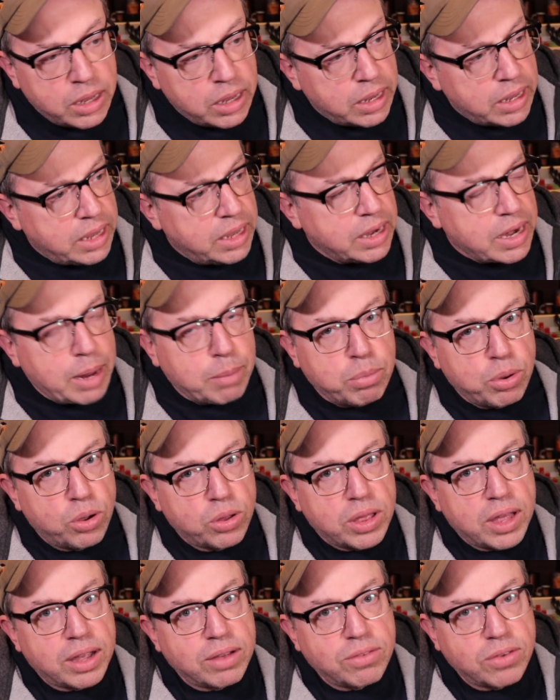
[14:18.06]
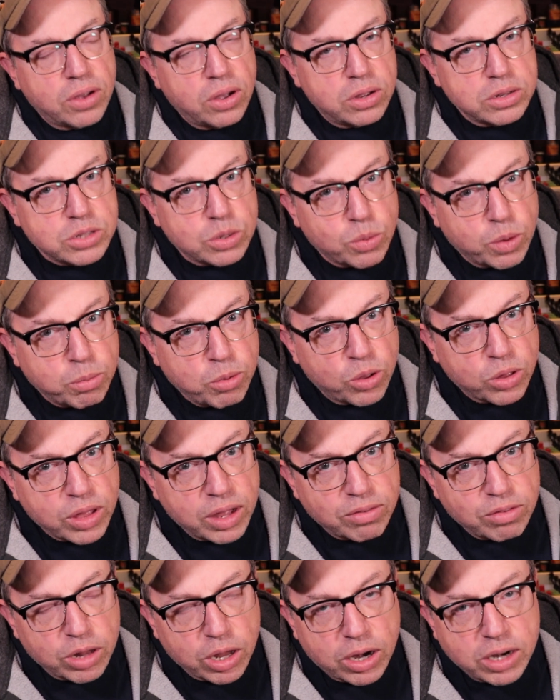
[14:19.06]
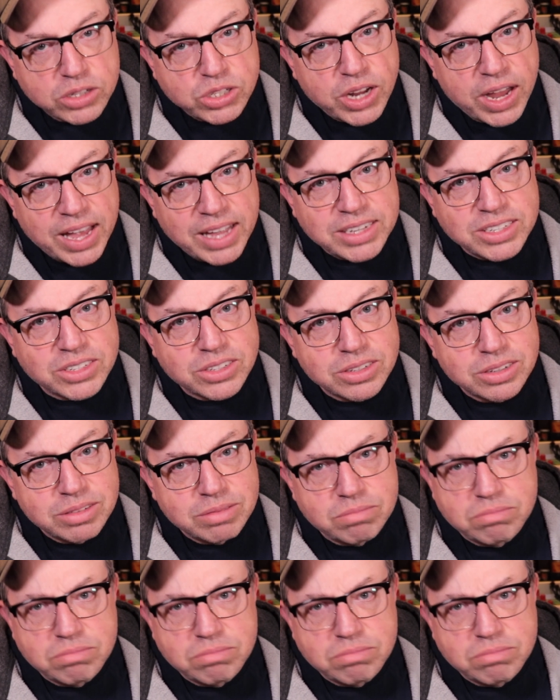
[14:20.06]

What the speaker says: He and I both have, also we both have large heads.